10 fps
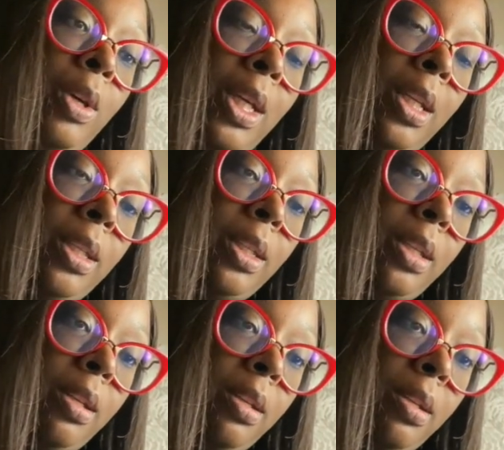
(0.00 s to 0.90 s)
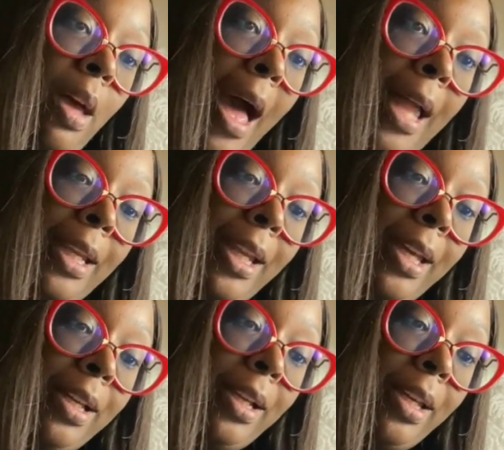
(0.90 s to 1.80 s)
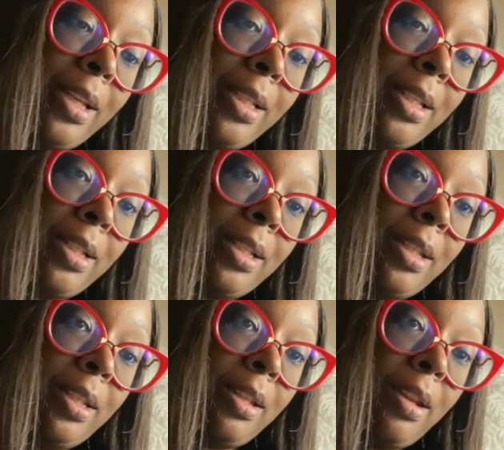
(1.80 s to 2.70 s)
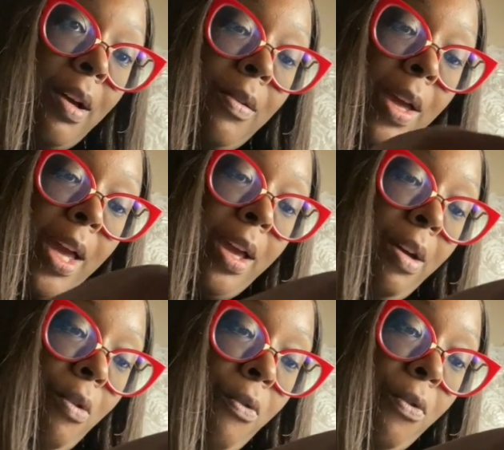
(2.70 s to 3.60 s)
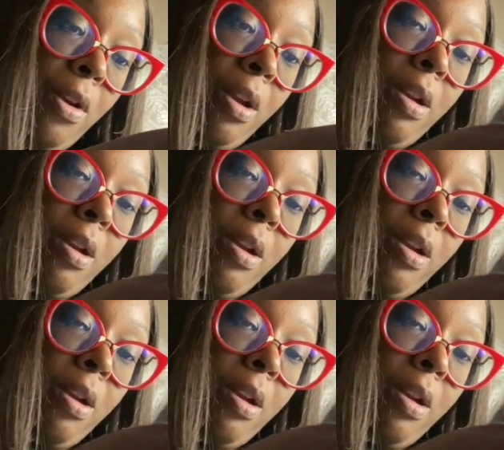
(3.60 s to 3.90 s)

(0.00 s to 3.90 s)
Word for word: it is the holiday collection. Okay, Ofra.